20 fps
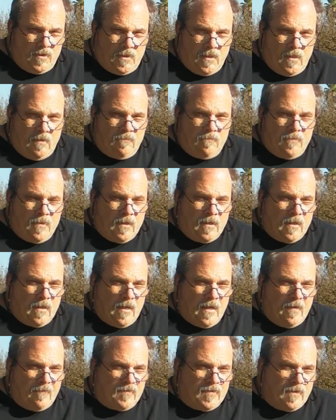see. They're going
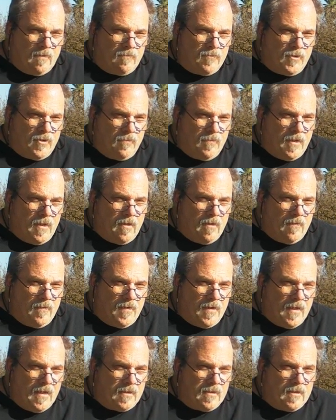to have something to me here in
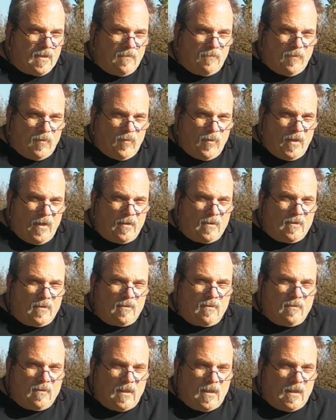the next couple of
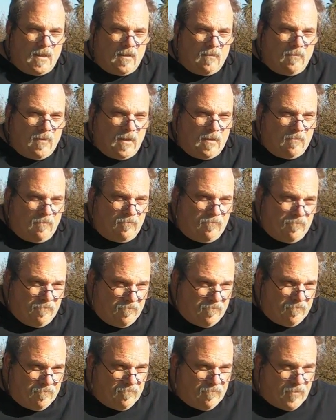weeks.
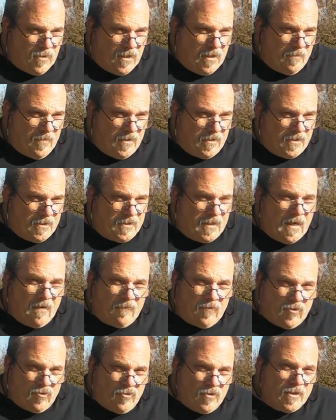Probably be just
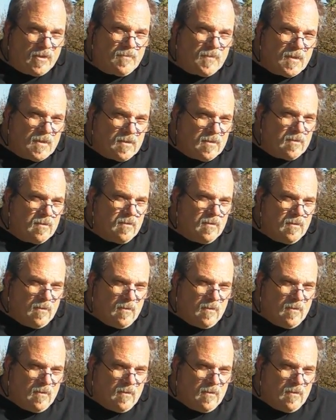after Christmas.